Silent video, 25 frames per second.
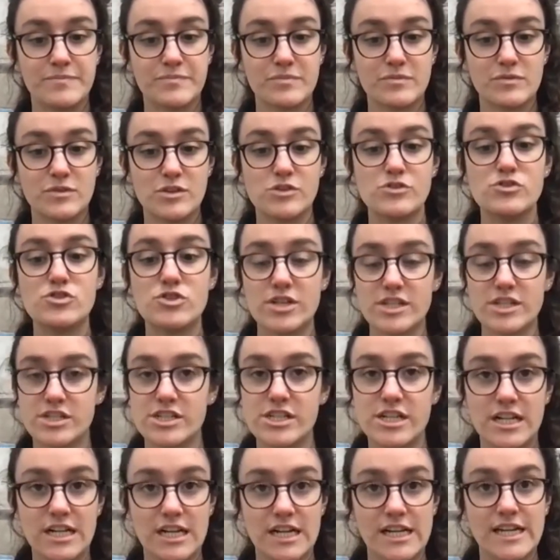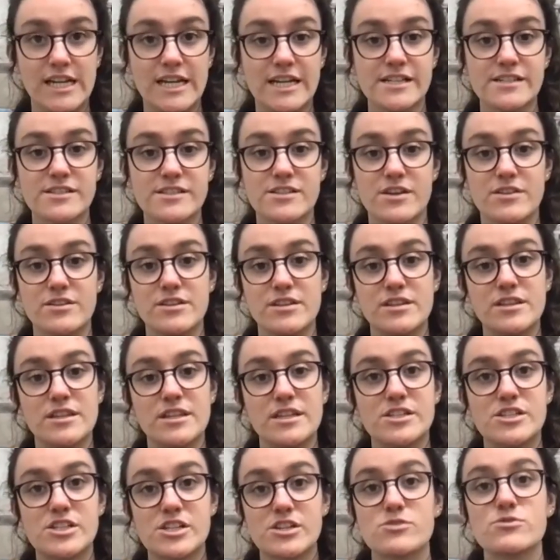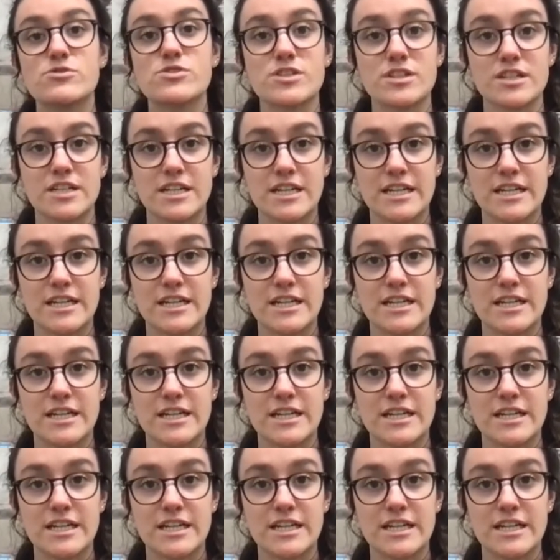nutrition clinics so that the children